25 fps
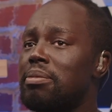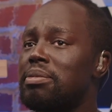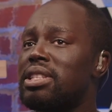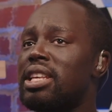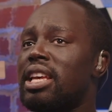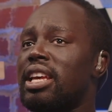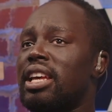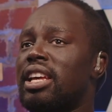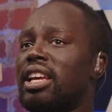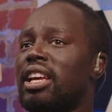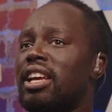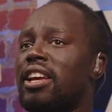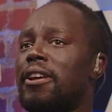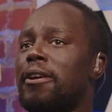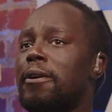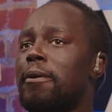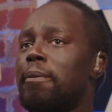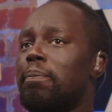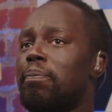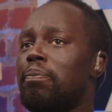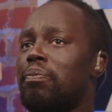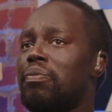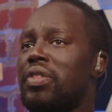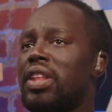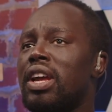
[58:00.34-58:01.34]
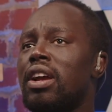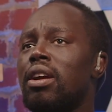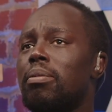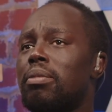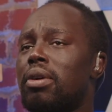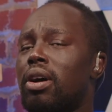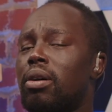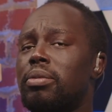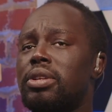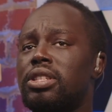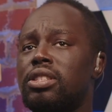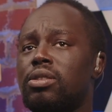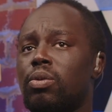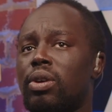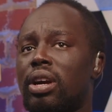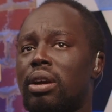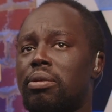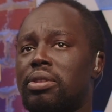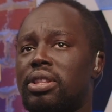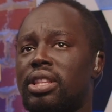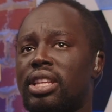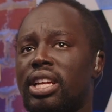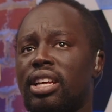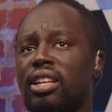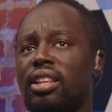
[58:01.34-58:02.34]
like there are moments where I would
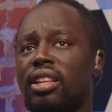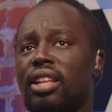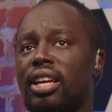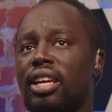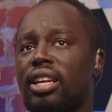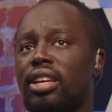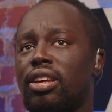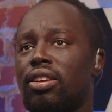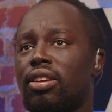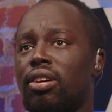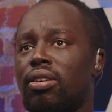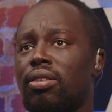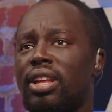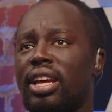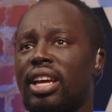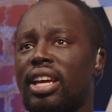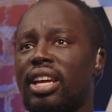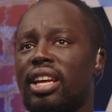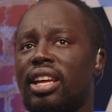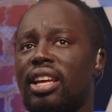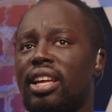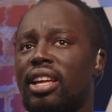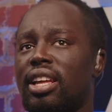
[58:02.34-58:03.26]
think like, you know, like,